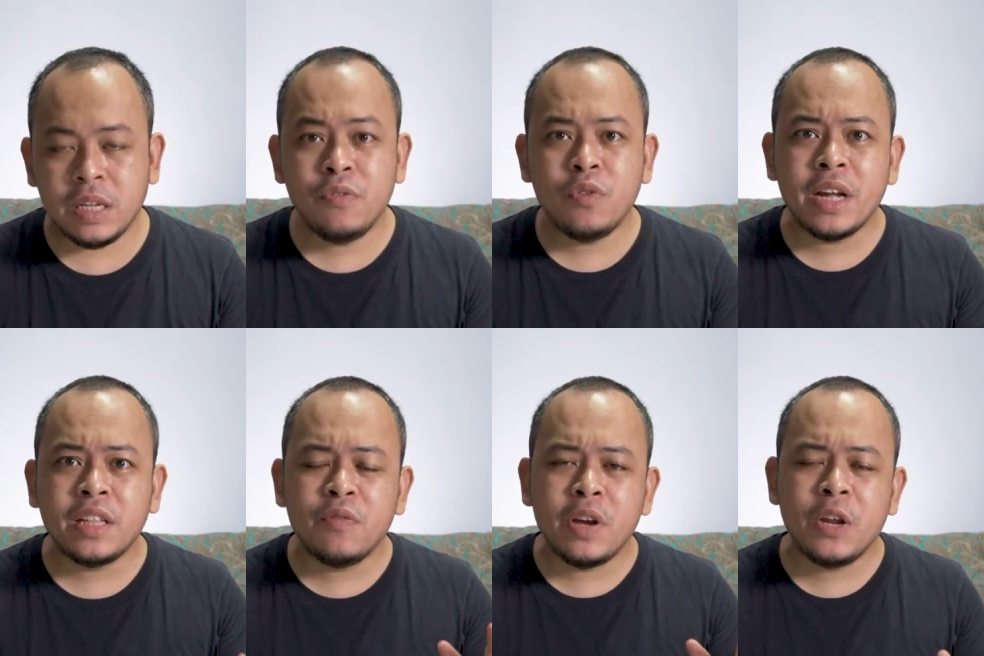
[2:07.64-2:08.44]
If you're
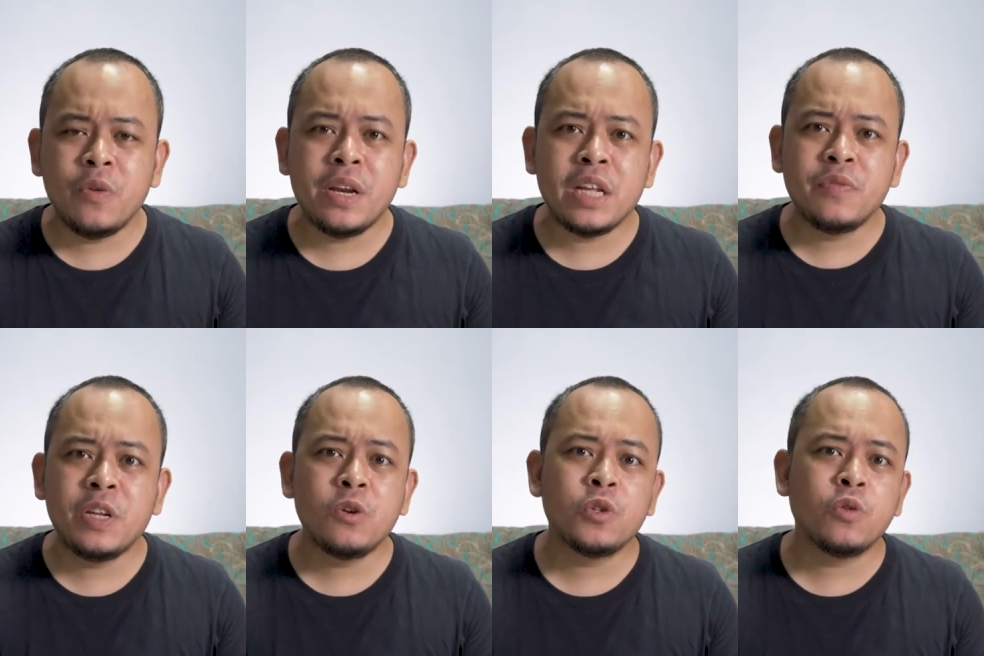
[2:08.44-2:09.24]
getting value in this
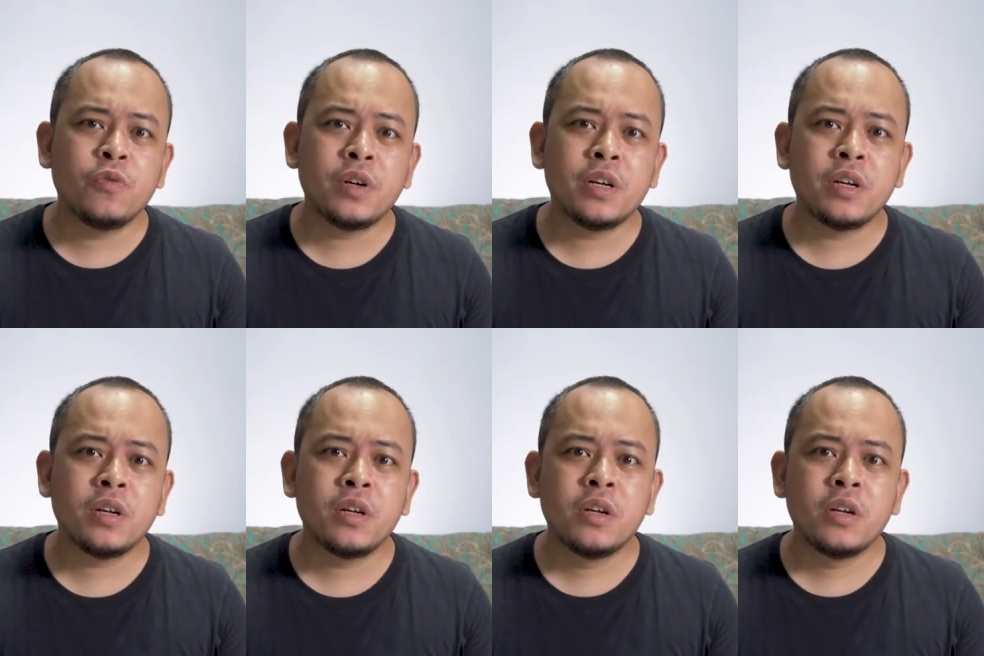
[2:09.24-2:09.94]
video so far,